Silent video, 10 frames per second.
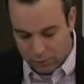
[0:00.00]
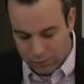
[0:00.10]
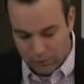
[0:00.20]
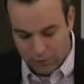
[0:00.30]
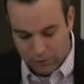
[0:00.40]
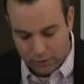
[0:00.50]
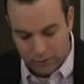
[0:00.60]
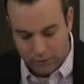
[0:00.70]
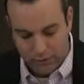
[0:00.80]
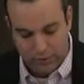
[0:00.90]
University in
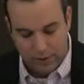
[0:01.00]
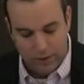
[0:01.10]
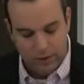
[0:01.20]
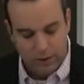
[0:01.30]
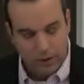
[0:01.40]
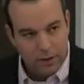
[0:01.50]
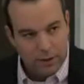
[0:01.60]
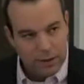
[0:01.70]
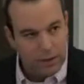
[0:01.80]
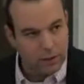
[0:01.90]
two thousand eight,
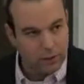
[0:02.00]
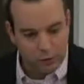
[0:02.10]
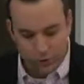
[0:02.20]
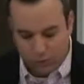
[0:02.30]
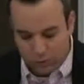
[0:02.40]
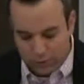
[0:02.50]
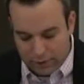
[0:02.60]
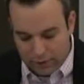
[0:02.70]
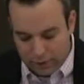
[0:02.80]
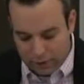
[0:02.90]
and during two
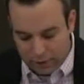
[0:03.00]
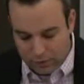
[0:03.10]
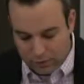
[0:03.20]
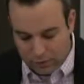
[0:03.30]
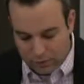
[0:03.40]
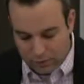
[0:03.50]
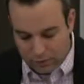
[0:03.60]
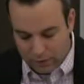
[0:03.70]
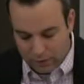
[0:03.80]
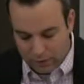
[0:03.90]
thousand eight to two
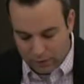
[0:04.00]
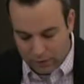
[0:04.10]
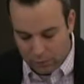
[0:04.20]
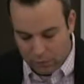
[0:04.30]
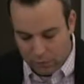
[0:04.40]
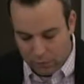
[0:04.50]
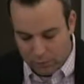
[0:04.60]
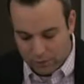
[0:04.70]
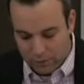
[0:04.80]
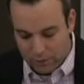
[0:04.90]
thousand eleven, he was a
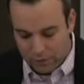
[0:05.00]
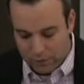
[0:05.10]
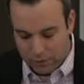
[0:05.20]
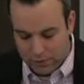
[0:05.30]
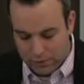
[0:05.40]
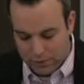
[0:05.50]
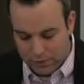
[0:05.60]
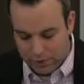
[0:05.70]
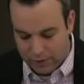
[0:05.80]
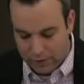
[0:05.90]
Human Frontier
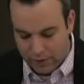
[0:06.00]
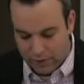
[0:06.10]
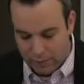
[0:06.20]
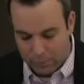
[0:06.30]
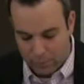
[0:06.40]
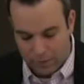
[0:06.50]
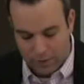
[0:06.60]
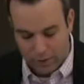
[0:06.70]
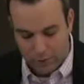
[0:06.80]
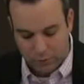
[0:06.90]
Science Program
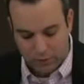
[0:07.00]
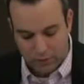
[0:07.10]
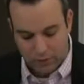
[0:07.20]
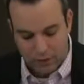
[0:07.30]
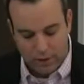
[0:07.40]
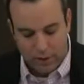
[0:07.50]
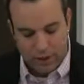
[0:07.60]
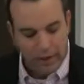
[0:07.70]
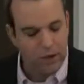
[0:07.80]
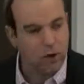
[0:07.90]
postdoctoral fellow
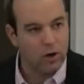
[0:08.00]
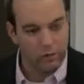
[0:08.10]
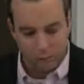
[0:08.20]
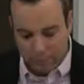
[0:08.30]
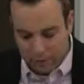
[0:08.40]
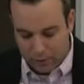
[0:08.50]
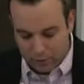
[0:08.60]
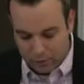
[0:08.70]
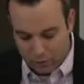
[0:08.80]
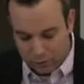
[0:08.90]
at Harvard
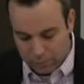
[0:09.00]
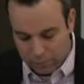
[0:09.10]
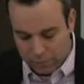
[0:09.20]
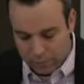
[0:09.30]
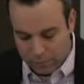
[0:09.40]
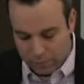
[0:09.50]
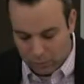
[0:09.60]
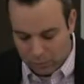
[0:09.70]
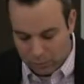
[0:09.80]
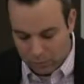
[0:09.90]
Medical School, Brigham and
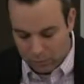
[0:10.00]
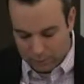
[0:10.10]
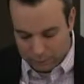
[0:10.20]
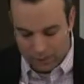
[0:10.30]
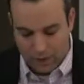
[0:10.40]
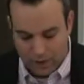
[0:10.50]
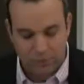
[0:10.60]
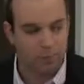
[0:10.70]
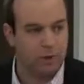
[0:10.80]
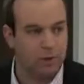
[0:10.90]
Women's
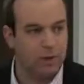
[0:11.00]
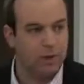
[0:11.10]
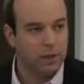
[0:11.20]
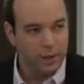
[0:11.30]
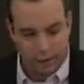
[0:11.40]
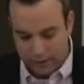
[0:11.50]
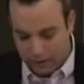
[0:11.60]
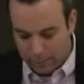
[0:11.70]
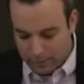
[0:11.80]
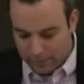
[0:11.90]
Hospital, and
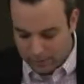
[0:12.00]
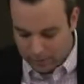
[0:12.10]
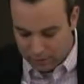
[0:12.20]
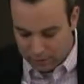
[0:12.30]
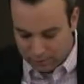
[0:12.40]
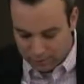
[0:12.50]
M I T.